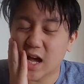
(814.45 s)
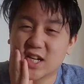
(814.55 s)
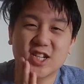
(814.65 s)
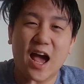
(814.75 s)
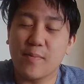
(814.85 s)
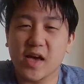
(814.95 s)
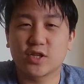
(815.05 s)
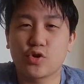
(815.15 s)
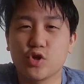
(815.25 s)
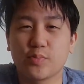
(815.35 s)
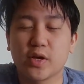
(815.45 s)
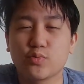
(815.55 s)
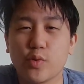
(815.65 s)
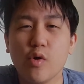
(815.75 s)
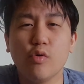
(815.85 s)
a shabby excuse because
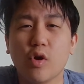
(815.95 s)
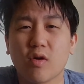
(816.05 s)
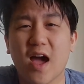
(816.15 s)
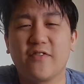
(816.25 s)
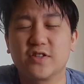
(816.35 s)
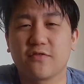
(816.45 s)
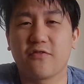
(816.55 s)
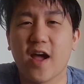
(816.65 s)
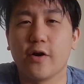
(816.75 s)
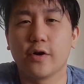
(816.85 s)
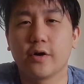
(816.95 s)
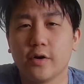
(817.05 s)
we all know life isn't fair.